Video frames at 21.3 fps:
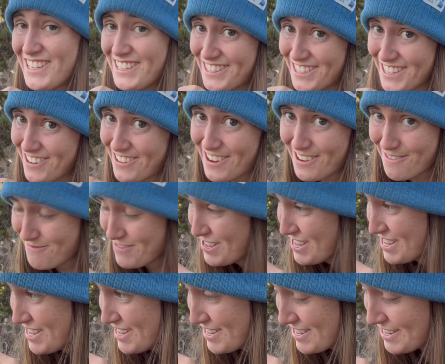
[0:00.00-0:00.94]
So I'm
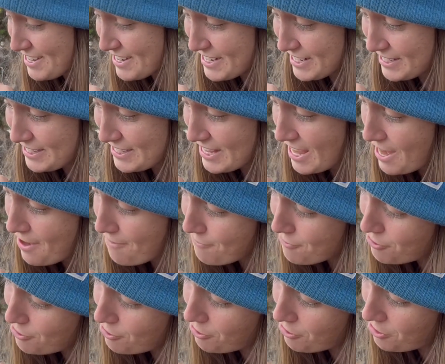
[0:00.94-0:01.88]
gonna
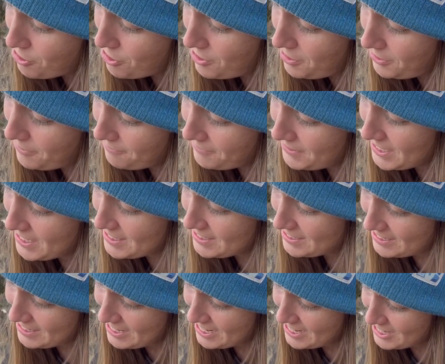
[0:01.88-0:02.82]
savor all of
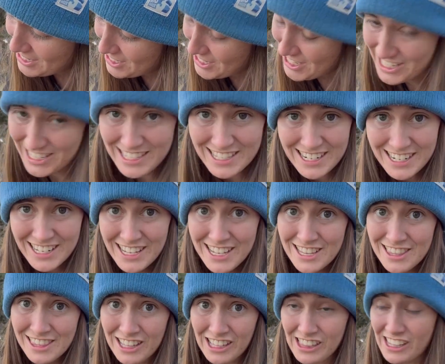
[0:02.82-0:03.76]
this, not just
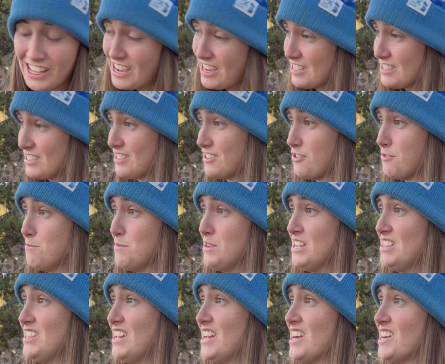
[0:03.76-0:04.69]
the last little
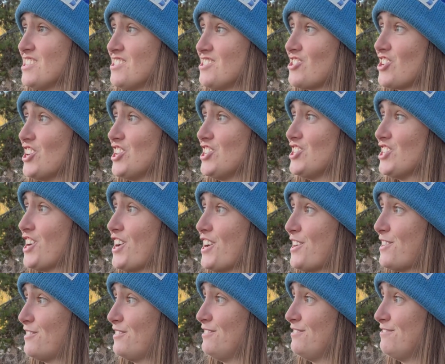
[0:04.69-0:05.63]
bit that I stretch
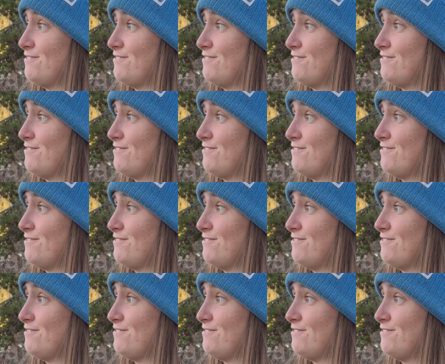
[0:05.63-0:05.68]
out.